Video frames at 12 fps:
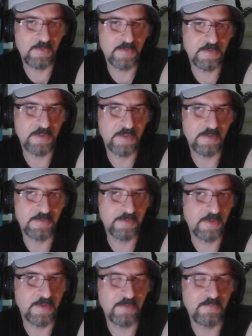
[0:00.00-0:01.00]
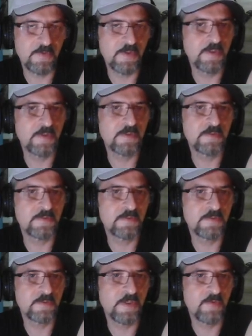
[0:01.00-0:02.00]
cards out of the
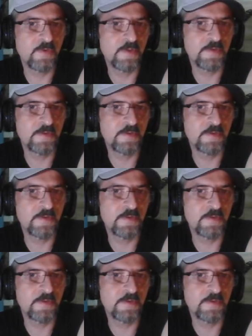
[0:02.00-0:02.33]
graveyard.